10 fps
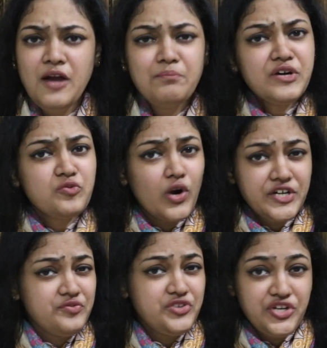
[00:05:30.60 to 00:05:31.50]
But what
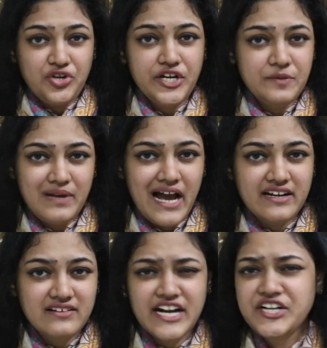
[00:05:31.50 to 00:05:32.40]
if you're not a
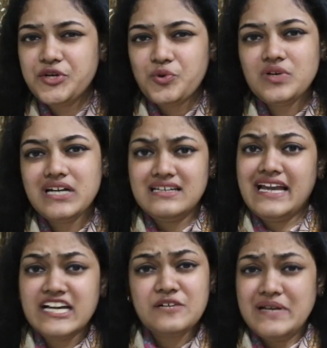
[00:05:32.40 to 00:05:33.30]
planner and don't
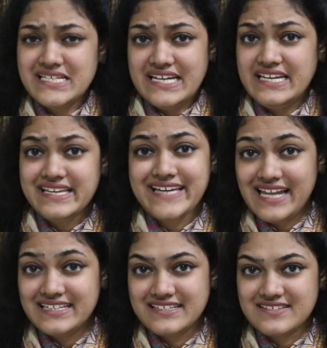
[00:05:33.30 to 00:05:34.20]
like maintaining
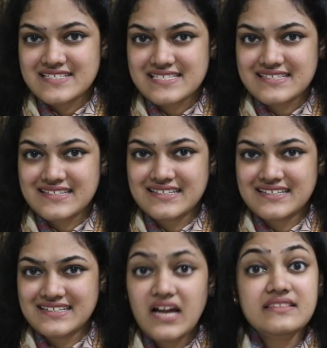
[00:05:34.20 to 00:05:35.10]
calendars?
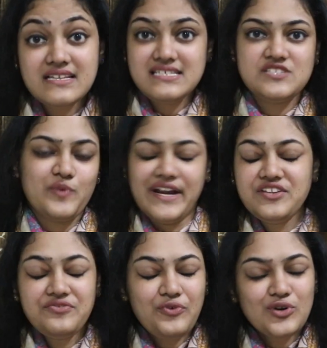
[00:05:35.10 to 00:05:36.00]
This is where
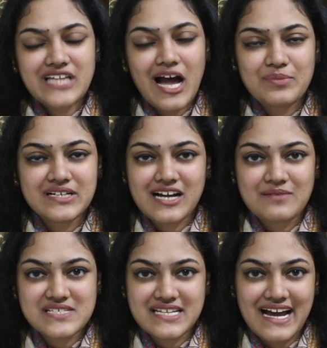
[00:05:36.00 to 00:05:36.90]
the fourth habit
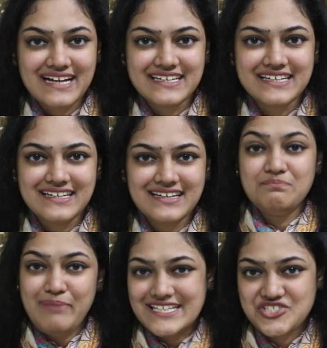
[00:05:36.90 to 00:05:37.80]
comes in handy,
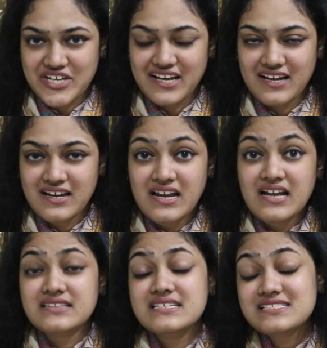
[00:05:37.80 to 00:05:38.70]
batching.
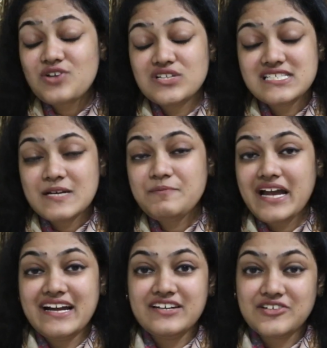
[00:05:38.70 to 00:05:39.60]
This concept I
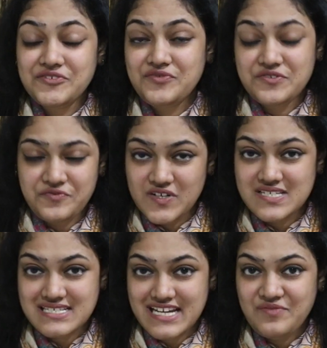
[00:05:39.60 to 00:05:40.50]
had heard for the
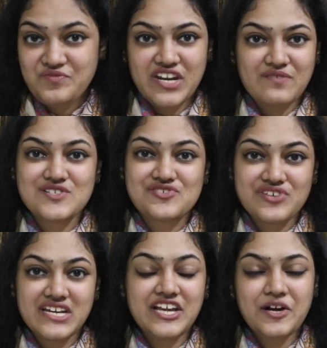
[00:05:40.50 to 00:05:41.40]
first time when I was
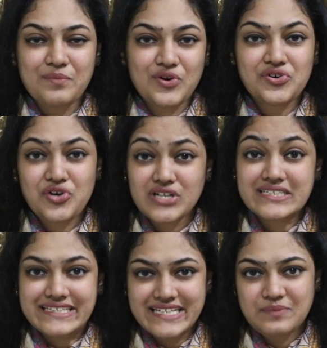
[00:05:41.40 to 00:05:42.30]
reading a book
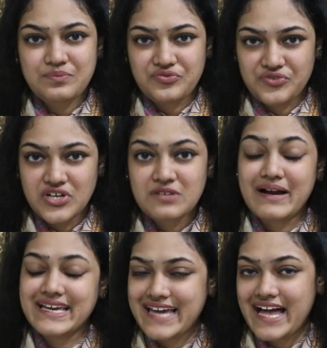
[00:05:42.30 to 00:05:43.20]
called Deep Work
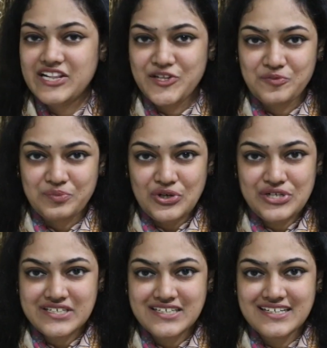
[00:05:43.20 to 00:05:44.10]
by Cal Newport.